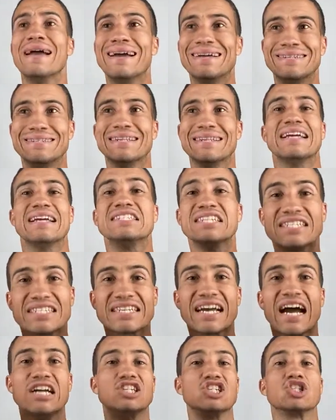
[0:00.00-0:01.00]
And like, this
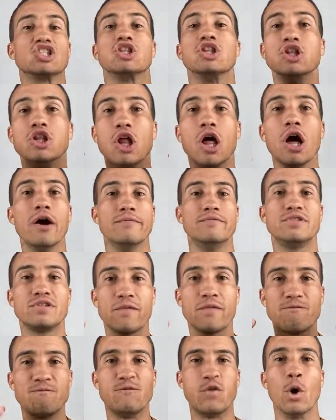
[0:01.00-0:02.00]
guy just loves
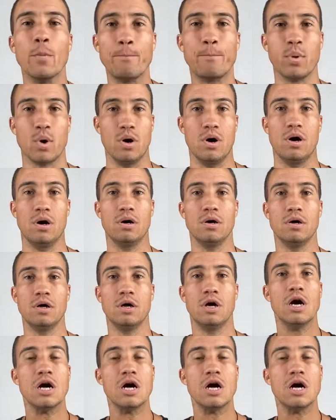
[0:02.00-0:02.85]
football.